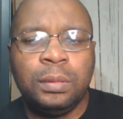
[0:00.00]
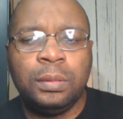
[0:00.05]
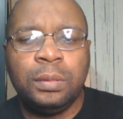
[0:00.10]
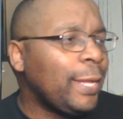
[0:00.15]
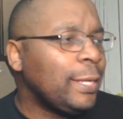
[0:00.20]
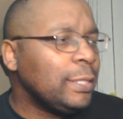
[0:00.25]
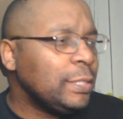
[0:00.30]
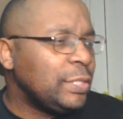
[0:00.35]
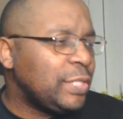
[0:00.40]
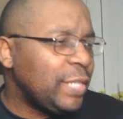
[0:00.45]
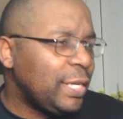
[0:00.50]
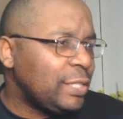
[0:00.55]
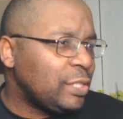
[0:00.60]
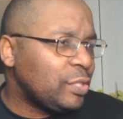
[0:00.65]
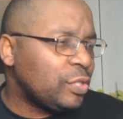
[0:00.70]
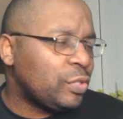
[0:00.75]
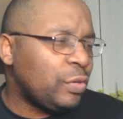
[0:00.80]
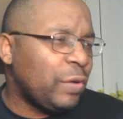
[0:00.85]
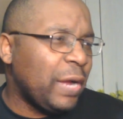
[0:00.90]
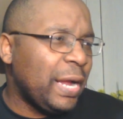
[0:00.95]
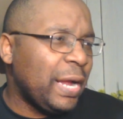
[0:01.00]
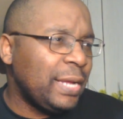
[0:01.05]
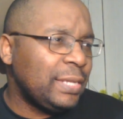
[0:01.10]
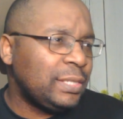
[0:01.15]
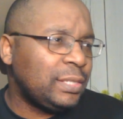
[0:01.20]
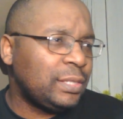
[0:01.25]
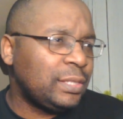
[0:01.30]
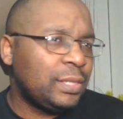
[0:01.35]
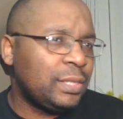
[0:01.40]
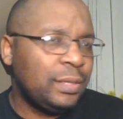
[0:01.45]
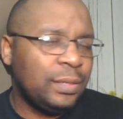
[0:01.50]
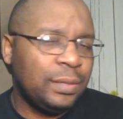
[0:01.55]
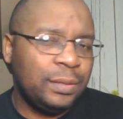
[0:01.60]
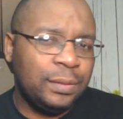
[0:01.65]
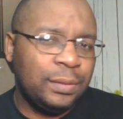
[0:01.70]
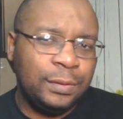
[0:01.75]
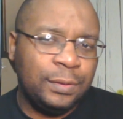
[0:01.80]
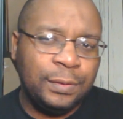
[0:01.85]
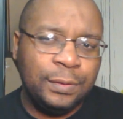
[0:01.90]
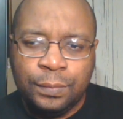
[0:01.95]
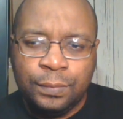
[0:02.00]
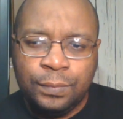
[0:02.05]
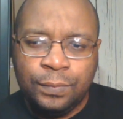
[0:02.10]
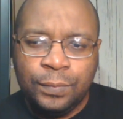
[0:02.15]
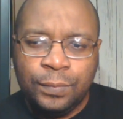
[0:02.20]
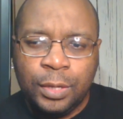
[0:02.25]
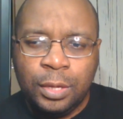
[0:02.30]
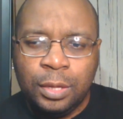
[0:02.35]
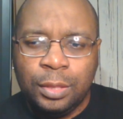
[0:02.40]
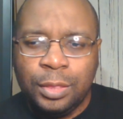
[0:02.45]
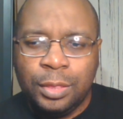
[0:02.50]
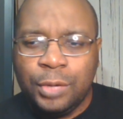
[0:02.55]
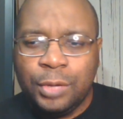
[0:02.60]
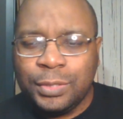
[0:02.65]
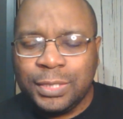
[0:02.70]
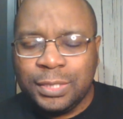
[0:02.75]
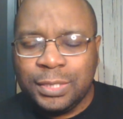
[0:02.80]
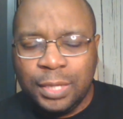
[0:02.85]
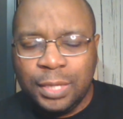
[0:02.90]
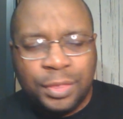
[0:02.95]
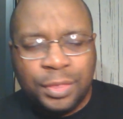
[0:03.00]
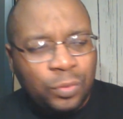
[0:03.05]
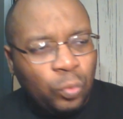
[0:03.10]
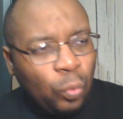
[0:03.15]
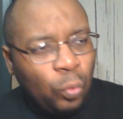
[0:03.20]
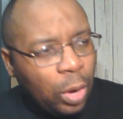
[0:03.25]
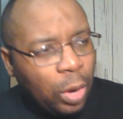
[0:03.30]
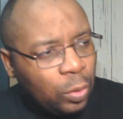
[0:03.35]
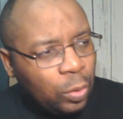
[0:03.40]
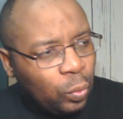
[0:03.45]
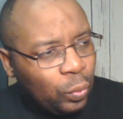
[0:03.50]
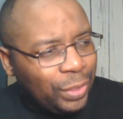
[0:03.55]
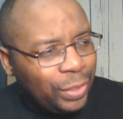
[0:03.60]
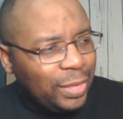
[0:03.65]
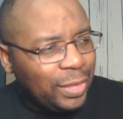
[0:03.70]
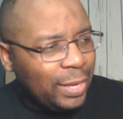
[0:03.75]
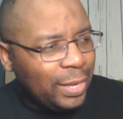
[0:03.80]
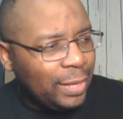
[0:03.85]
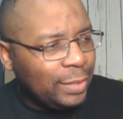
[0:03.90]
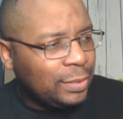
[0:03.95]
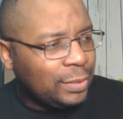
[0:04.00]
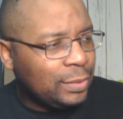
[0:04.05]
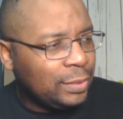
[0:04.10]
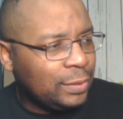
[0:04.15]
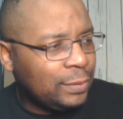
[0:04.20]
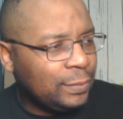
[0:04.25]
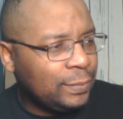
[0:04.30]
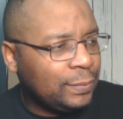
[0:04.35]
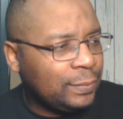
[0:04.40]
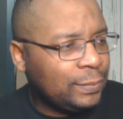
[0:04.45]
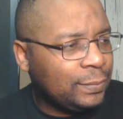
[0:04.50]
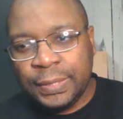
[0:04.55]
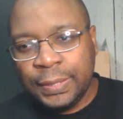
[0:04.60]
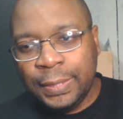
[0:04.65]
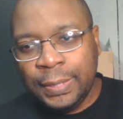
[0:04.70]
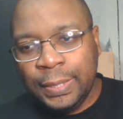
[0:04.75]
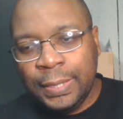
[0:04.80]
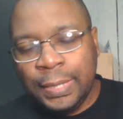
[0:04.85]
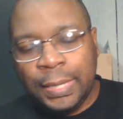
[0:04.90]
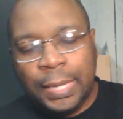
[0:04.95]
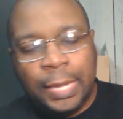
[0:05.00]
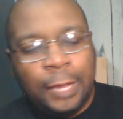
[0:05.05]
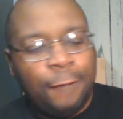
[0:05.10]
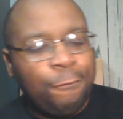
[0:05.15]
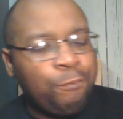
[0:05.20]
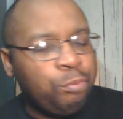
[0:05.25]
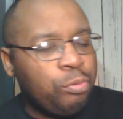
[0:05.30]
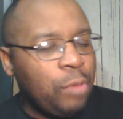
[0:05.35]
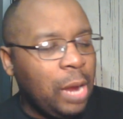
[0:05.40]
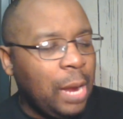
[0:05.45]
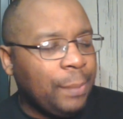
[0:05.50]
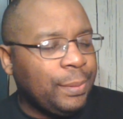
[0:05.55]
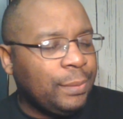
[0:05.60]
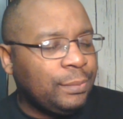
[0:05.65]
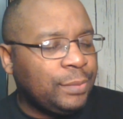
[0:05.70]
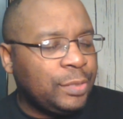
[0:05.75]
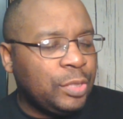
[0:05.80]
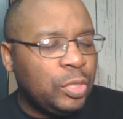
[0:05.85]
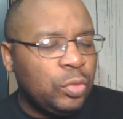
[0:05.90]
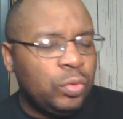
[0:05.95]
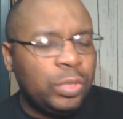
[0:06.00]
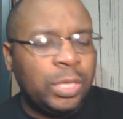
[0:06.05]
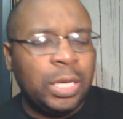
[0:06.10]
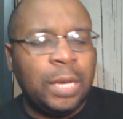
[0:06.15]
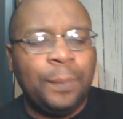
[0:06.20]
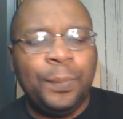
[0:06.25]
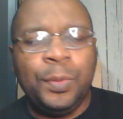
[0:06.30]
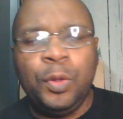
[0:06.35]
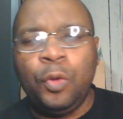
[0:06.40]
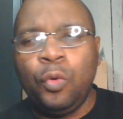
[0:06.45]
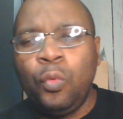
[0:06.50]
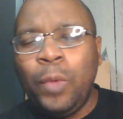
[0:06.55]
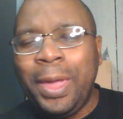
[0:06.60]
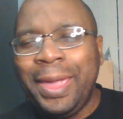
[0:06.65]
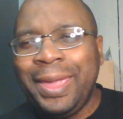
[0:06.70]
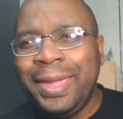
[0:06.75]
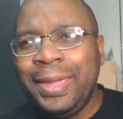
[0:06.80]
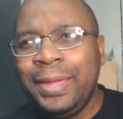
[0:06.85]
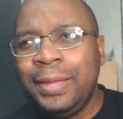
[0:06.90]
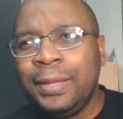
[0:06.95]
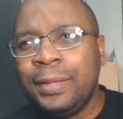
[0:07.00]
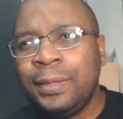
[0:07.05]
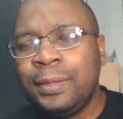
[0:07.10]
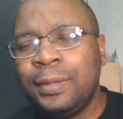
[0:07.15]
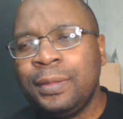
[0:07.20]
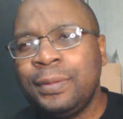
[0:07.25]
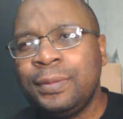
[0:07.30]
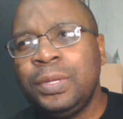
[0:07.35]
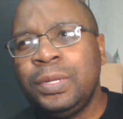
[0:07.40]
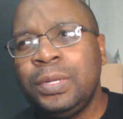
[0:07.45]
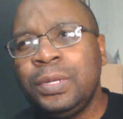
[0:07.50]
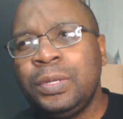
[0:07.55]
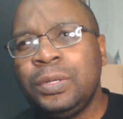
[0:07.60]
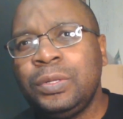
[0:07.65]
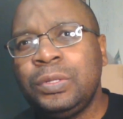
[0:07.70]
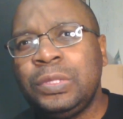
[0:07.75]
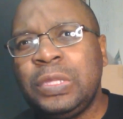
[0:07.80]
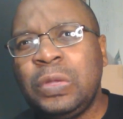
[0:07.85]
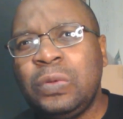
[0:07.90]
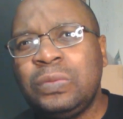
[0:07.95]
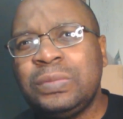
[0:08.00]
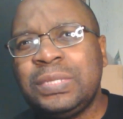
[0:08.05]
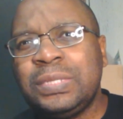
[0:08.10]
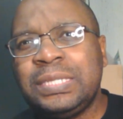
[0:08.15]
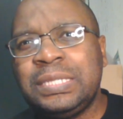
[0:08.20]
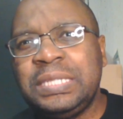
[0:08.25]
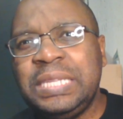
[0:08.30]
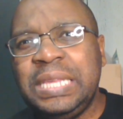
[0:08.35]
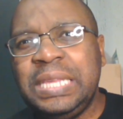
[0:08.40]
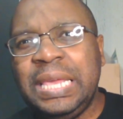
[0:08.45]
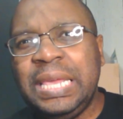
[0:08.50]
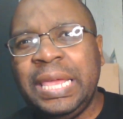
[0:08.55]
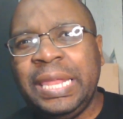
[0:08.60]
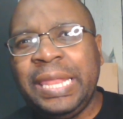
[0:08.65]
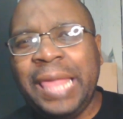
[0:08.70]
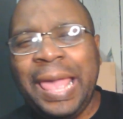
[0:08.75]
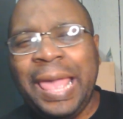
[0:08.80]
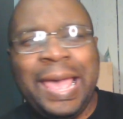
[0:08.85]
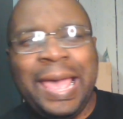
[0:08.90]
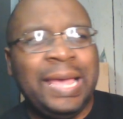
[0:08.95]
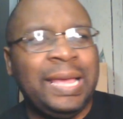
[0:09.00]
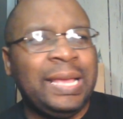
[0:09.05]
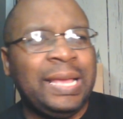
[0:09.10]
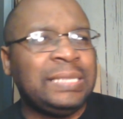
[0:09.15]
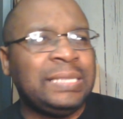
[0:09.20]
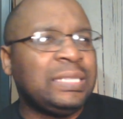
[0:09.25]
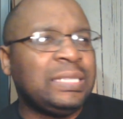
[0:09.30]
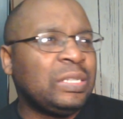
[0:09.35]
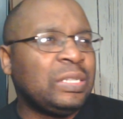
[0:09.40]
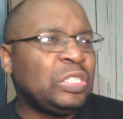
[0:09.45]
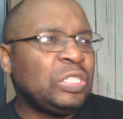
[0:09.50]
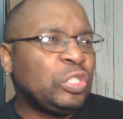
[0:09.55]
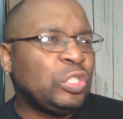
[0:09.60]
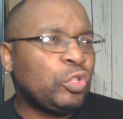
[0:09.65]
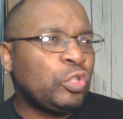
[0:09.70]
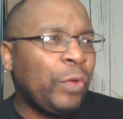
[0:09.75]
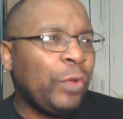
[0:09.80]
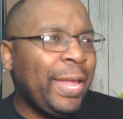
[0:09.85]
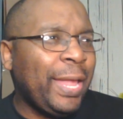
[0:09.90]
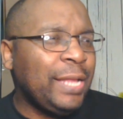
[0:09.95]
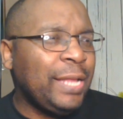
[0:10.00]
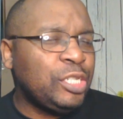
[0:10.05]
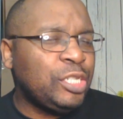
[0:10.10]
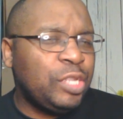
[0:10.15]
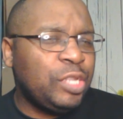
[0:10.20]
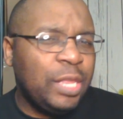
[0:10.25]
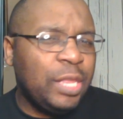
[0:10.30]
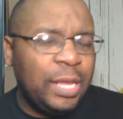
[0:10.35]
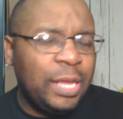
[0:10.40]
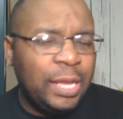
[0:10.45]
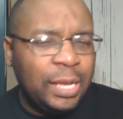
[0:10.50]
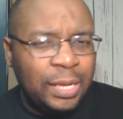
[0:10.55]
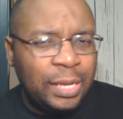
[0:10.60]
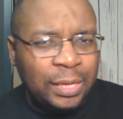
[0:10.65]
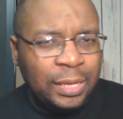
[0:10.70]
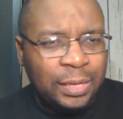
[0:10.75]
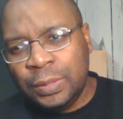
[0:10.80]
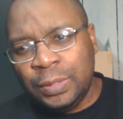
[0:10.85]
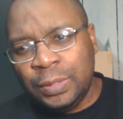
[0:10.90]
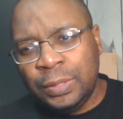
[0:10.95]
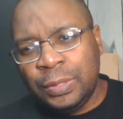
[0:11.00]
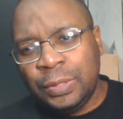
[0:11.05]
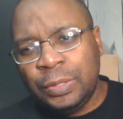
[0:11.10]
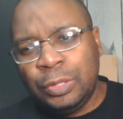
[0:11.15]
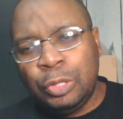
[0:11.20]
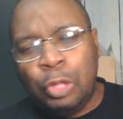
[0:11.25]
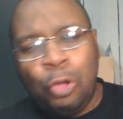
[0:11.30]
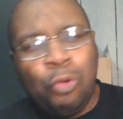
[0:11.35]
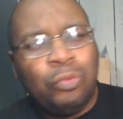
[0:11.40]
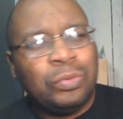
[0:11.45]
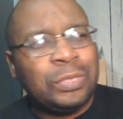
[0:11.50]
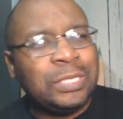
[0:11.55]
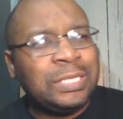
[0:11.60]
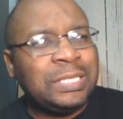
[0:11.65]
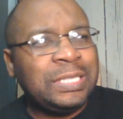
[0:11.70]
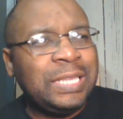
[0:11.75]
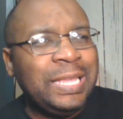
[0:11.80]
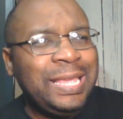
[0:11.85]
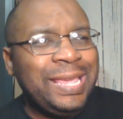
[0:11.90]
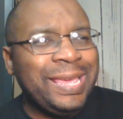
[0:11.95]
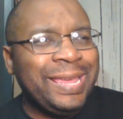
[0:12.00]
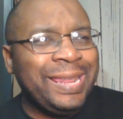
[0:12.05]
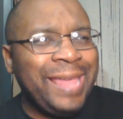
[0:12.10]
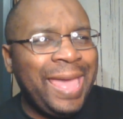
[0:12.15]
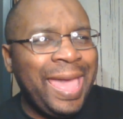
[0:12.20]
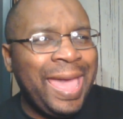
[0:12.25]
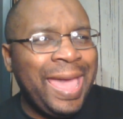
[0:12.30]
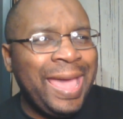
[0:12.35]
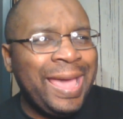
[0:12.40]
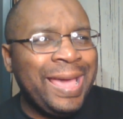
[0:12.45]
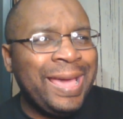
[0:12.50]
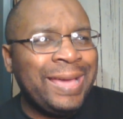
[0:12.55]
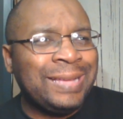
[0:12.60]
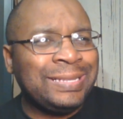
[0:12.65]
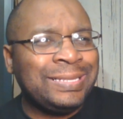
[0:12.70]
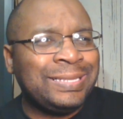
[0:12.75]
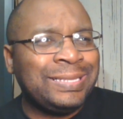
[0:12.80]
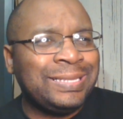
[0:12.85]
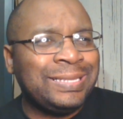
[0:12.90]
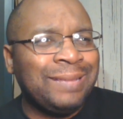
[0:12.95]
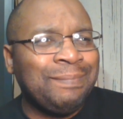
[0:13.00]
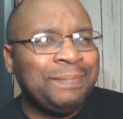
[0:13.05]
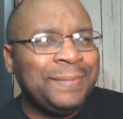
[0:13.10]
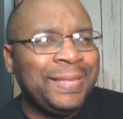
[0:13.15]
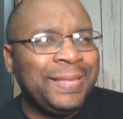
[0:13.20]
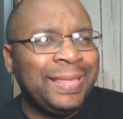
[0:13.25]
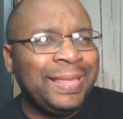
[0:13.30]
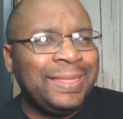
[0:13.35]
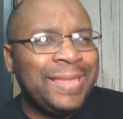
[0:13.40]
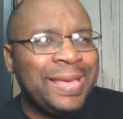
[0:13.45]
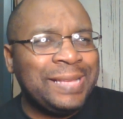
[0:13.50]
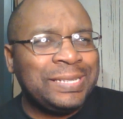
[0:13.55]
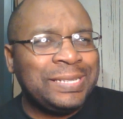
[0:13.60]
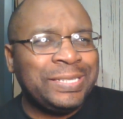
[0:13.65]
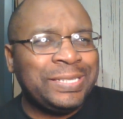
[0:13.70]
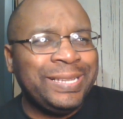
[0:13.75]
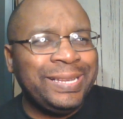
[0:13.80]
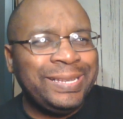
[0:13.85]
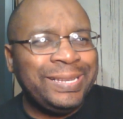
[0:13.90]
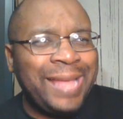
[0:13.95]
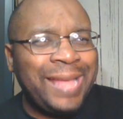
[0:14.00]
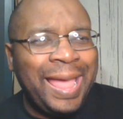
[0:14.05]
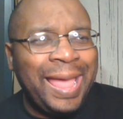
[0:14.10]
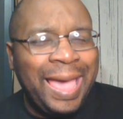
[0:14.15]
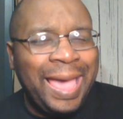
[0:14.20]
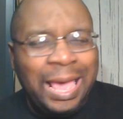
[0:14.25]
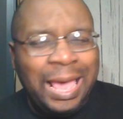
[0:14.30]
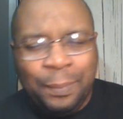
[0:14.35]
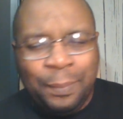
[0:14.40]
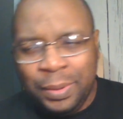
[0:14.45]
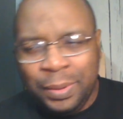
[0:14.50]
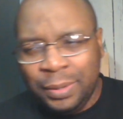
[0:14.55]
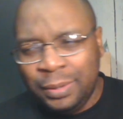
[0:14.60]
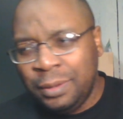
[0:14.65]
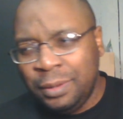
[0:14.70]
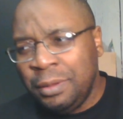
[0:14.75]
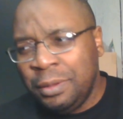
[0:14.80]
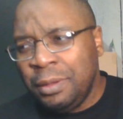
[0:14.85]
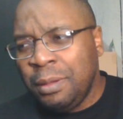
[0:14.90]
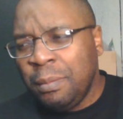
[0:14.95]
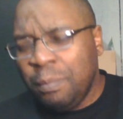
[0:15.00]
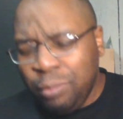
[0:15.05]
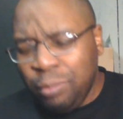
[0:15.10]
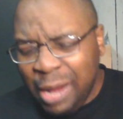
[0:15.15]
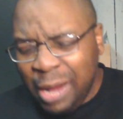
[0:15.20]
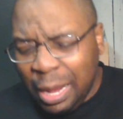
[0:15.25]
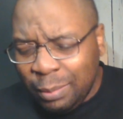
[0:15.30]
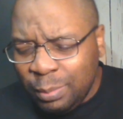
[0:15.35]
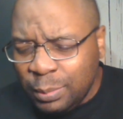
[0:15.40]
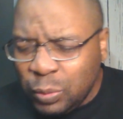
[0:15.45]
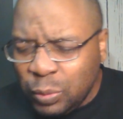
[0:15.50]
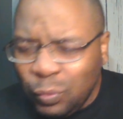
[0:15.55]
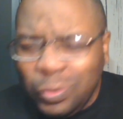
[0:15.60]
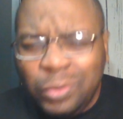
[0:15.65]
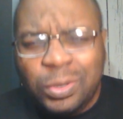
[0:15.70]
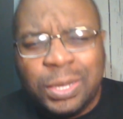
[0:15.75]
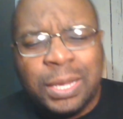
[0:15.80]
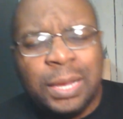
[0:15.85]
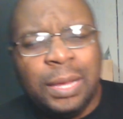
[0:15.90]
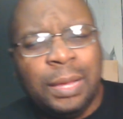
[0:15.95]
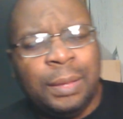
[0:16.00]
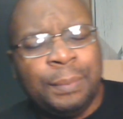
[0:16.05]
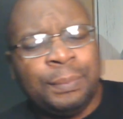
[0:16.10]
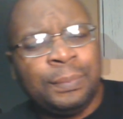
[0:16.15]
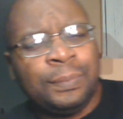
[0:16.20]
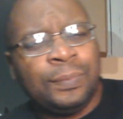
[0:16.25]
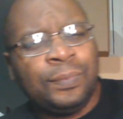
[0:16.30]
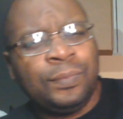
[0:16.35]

in Jesus Christ. There is nothing wrong with that. If problems do come your way, don't see it as a strange thing. Don't see it as something that should not happen. Problems will come.